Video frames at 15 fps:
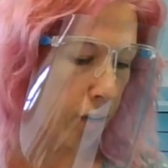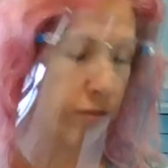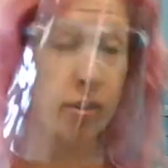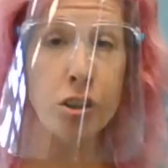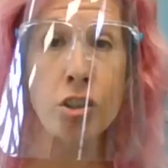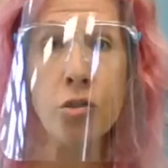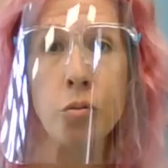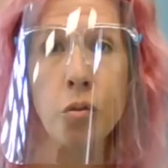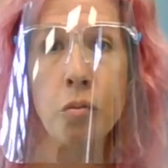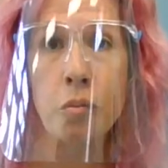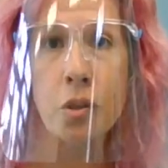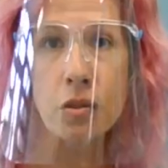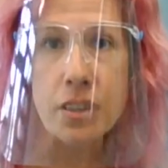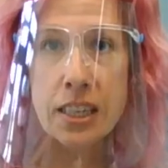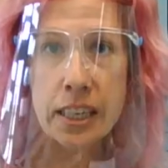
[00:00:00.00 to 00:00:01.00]
virtual
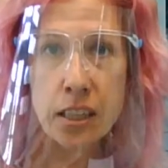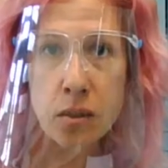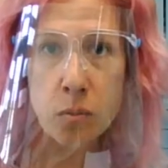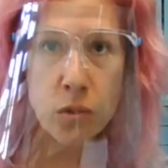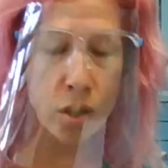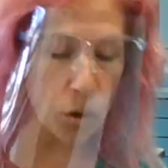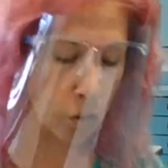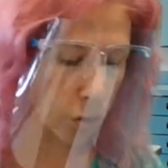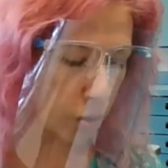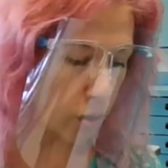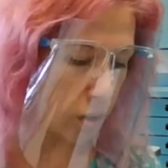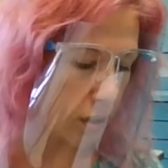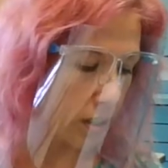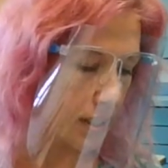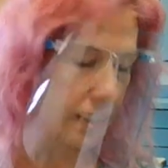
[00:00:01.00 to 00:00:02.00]
museum
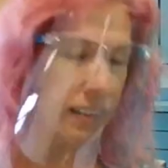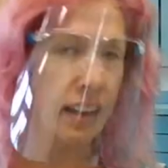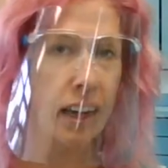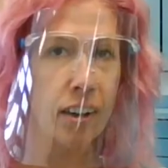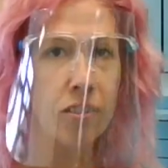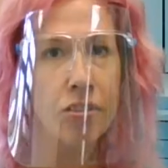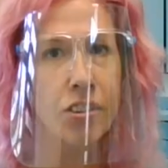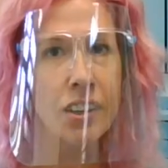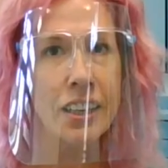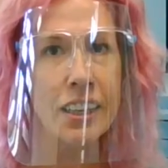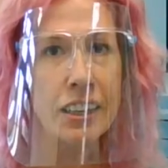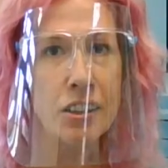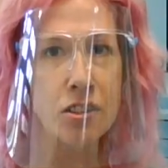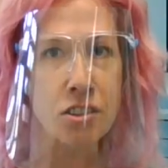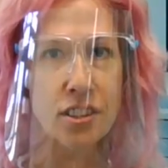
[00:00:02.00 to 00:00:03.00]
tours, a lot of really
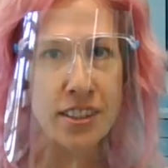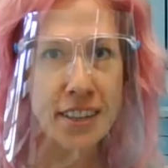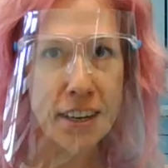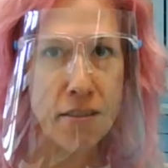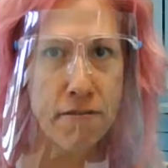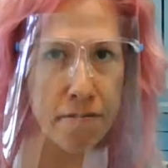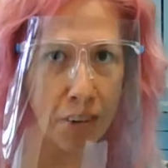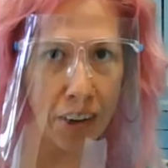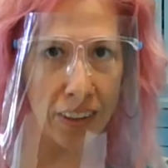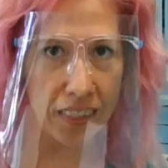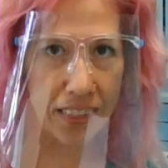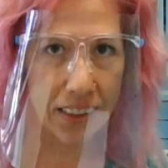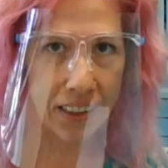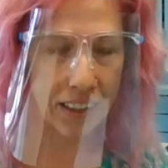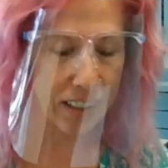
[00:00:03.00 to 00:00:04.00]
interesting, fun
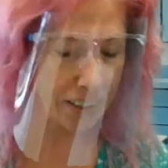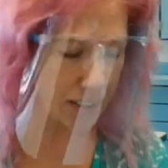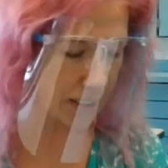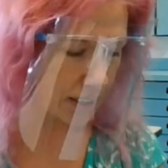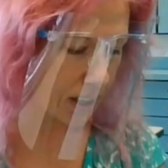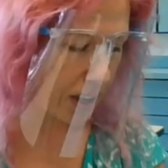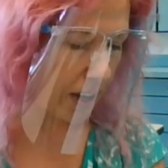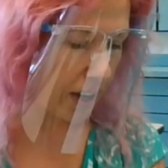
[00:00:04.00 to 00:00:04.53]
things.